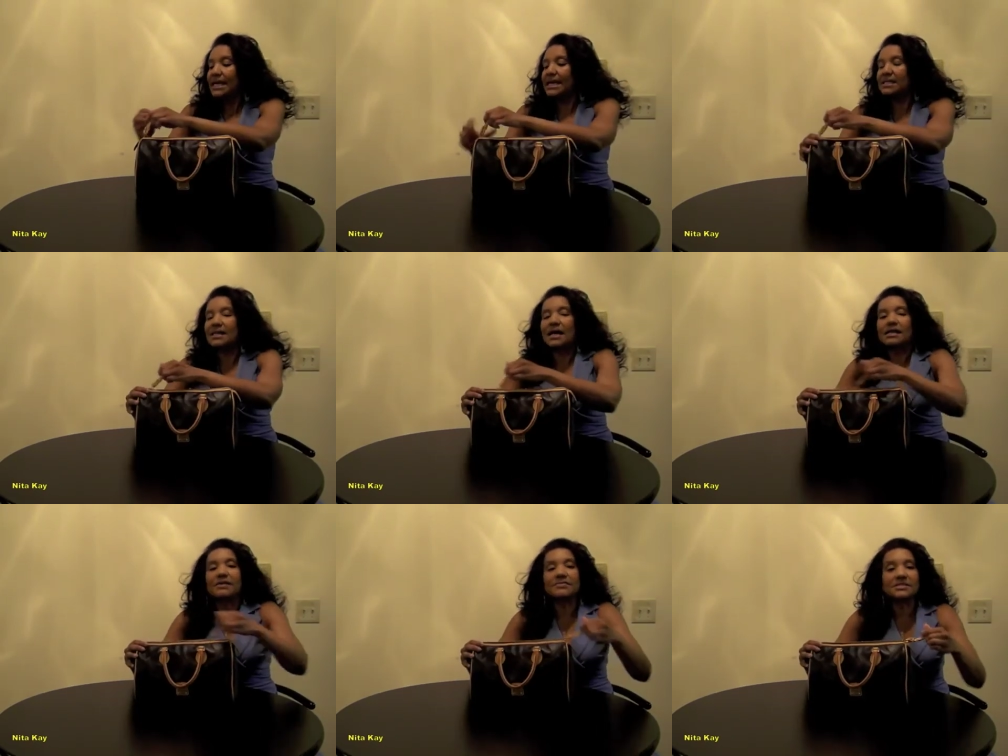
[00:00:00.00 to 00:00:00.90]
I
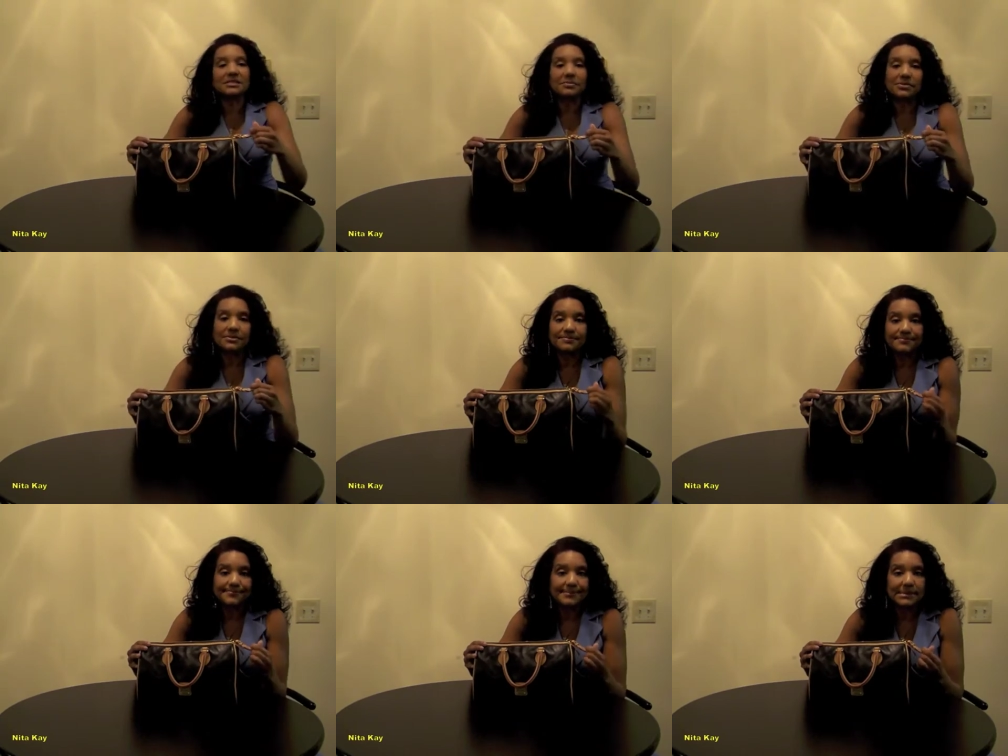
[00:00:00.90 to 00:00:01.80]
love the zipper.
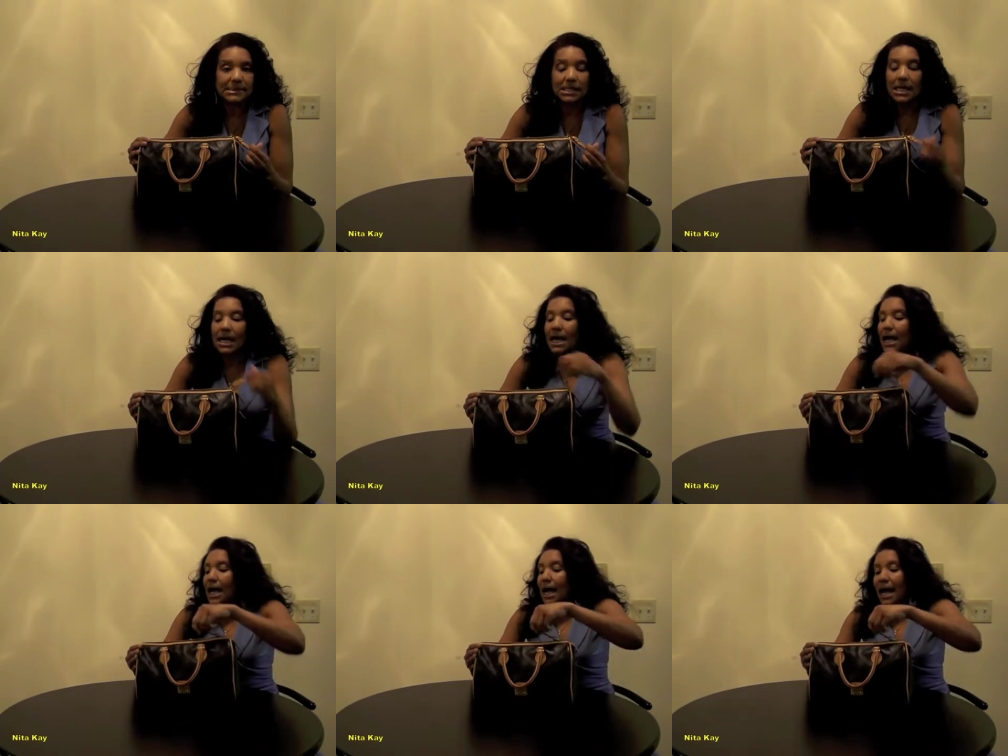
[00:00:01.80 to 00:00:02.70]

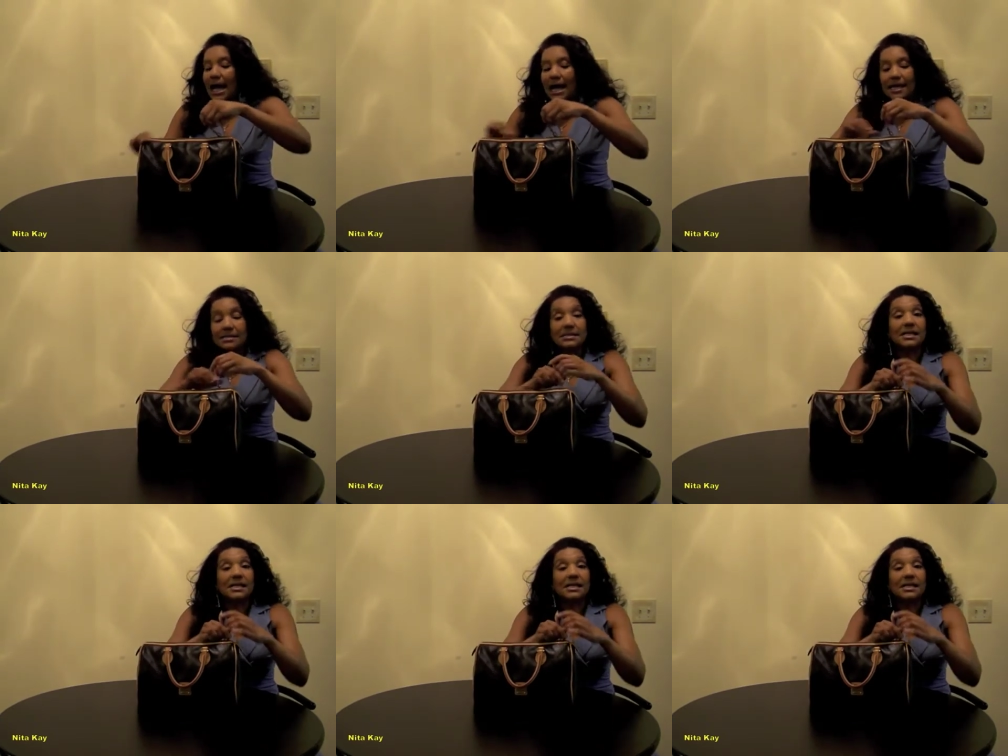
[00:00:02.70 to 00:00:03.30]
I've